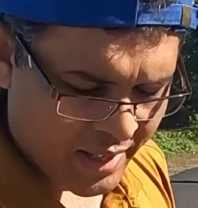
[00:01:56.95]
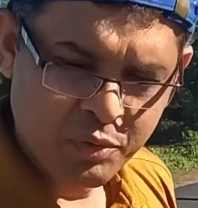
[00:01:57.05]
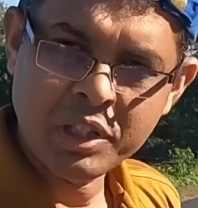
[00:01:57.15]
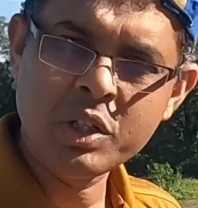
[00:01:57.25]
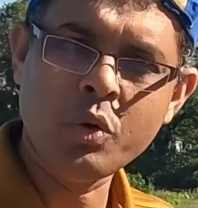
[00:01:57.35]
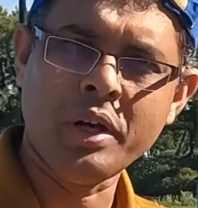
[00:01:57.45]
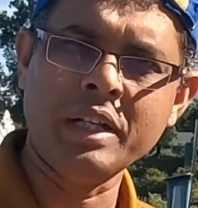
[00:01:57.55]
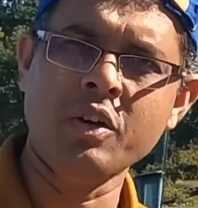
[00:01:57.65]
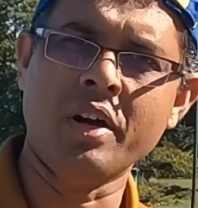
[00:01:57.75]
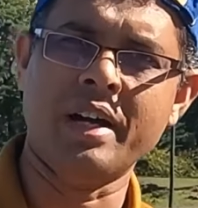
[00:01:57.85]
I couldn't go
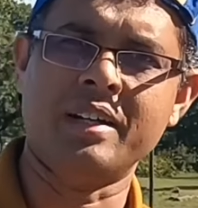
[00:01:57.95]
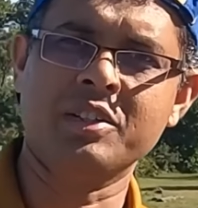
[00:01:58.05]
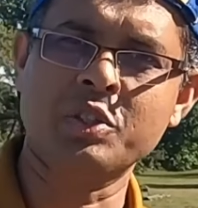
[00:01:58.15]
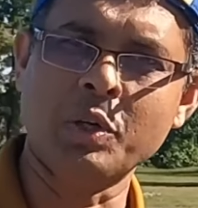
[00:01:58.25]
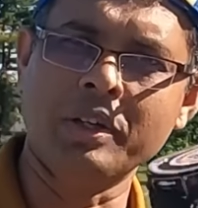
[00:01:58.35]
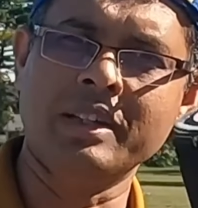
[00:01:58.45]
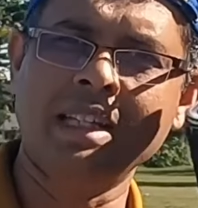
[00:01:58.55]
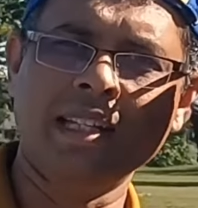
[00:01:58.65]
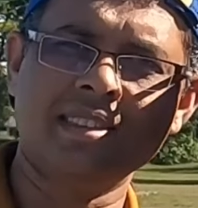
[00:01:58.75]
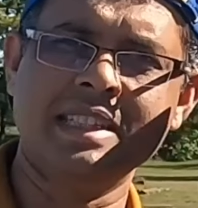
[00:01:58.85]
anywhere. So
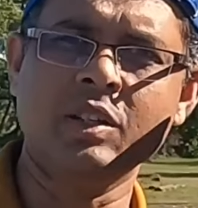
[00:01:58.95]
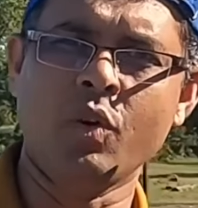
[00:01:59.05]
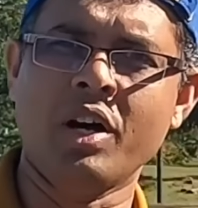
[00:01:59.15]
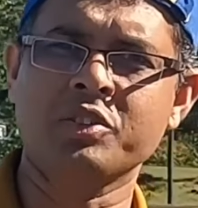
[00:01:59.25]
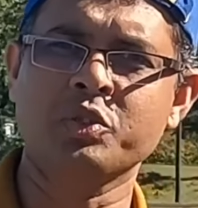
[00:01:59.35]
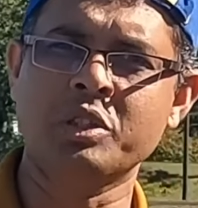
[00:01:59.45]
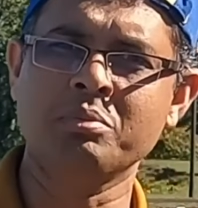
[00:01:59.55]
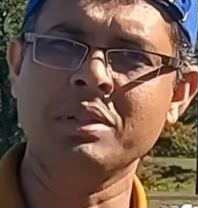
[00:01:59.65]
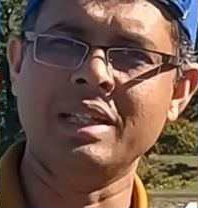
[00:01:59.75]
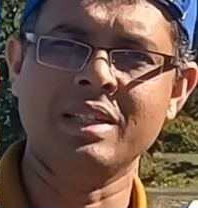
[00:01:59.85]
this thing was with
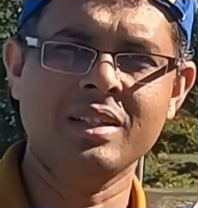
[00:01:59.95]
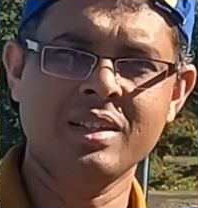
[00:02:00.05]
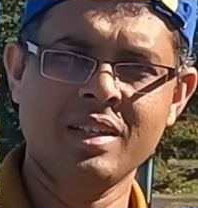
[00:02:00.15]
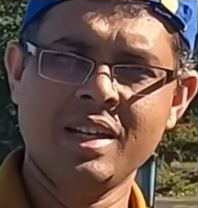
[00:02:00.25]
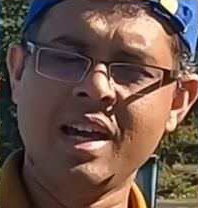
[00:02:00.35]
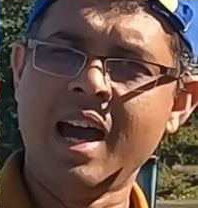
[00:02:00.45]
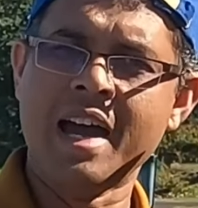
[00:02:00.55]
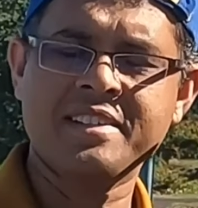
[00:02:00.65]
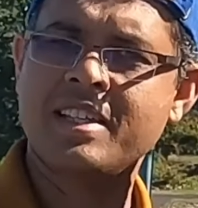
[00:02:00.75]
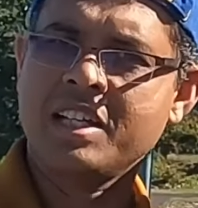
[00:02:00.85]
me.
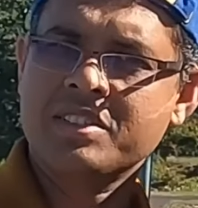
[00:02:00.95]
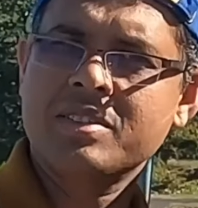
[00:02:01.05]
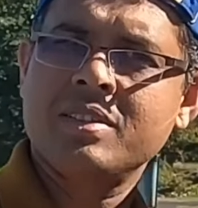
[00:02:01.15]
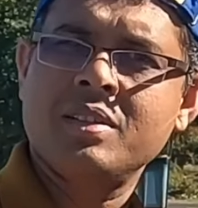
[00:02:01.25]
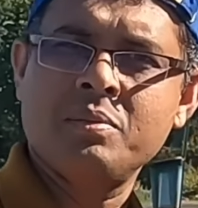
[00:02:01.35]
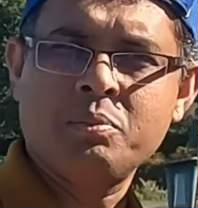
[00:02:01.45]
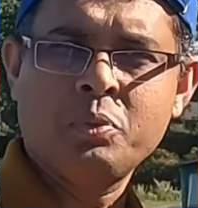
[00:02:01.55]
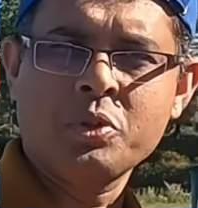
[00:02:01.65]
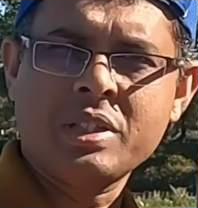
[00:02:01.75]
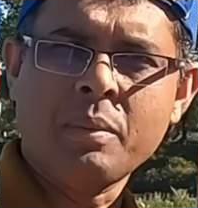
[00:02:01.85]
I just
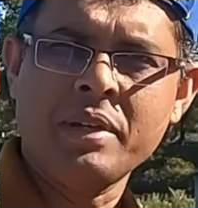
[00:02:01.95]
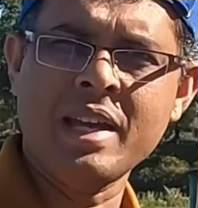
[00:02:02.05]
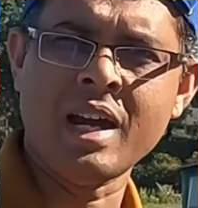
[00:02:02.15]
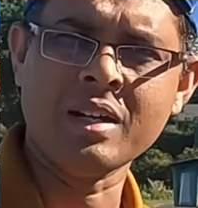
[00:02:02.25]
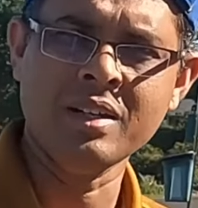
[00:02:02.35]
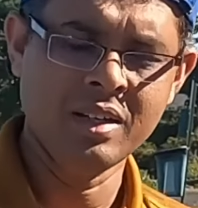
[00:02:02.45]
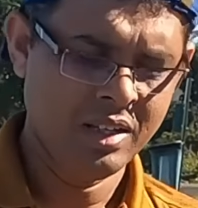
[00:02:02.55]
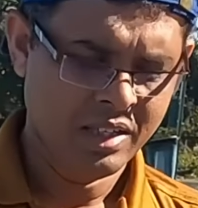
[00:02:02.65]
put some air